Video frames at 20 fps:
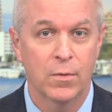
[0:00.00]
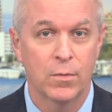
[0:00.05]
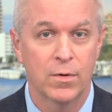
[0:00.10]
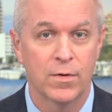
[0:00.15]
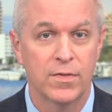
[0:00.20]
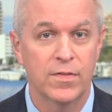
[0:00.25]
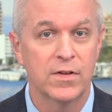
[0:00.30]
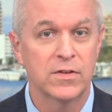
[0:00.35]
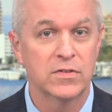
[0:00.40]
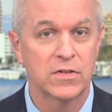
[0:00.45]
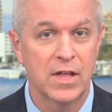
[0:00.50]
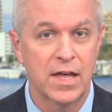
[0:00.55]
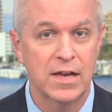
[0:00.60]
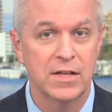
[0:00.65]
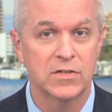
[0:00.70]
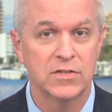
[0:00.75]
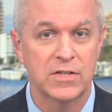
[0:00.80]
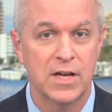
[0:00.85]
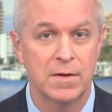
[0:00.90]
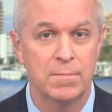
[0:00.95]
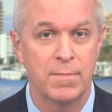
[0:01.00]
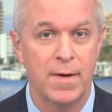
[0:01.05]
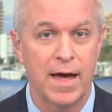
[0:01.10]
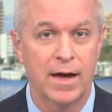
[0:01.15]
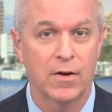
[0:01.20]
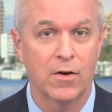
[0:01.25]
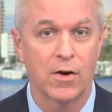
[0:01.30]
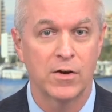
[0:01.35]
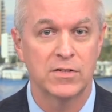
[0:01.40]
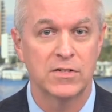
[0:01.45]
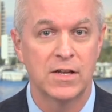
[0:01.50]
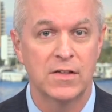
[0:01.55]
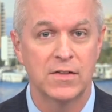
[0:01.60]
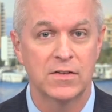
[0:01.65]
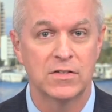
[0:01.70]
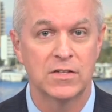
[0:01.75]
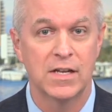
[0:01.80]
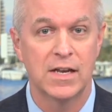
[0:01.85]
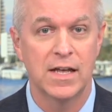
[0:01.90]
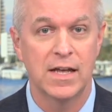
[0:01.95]
with this latest setback costing
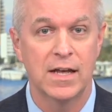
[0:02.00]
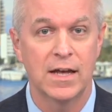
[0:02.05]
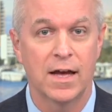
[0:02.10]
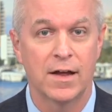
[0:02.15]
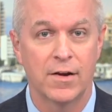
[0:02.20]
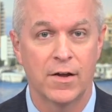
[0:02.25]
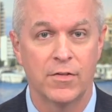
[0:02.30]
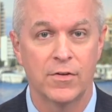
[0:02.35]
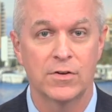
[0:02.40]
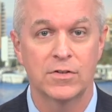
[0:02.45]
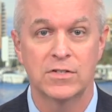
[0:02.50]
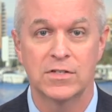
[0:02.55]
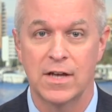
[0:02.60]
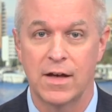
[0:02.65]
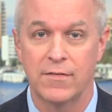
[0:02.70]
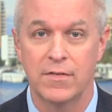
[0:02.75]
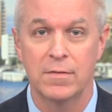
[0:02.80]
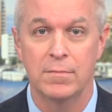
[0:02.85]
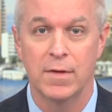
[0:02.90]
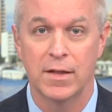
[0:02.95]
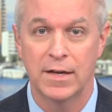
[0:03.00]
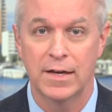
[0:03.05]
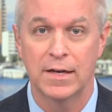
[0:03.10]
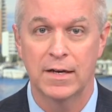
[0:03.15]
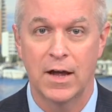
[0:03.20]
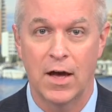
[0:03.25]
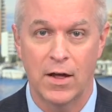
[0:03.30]
the city another $7 million.